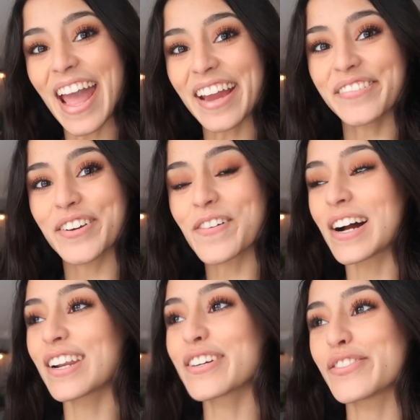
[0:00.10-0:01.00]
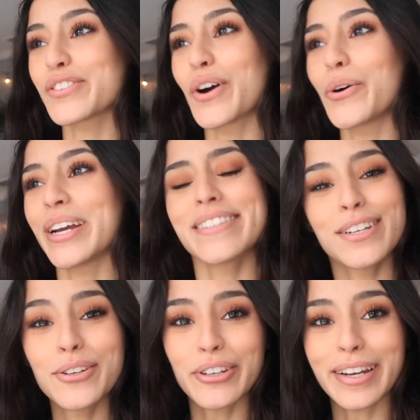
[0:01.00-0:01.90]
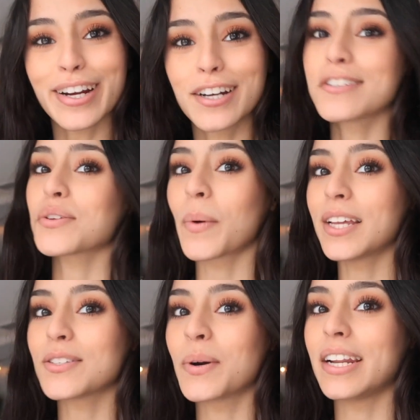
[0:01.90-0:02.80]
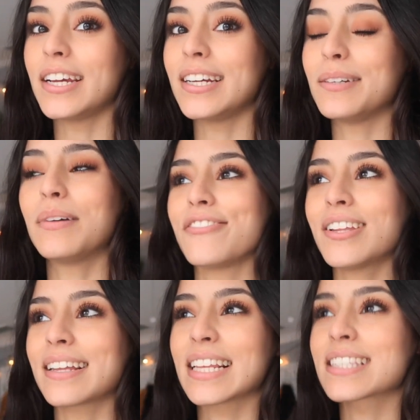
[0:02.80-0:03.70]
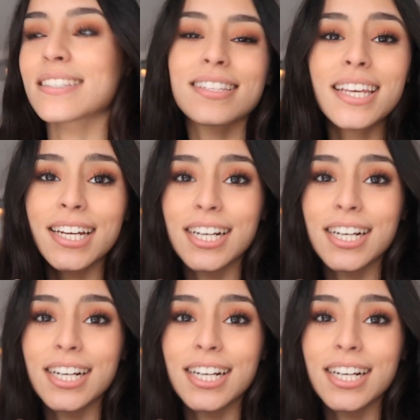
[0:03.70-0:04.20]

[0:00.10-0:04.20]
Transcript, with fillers: Hey everyone, so it's a new year, twenty twenty. I feel like this is the